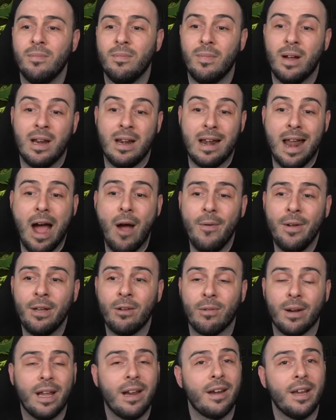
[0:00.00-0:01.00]
allowing
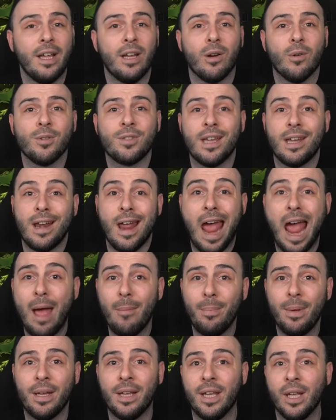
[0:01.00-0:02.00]
rare heroes and
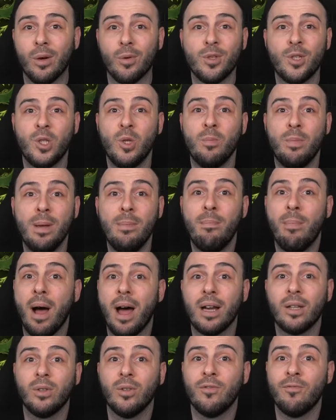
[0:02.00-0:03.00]
epic heroes to be
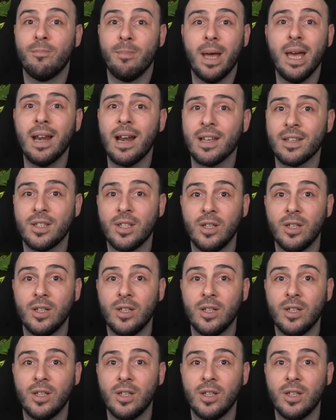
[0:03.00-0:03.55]
part of meras,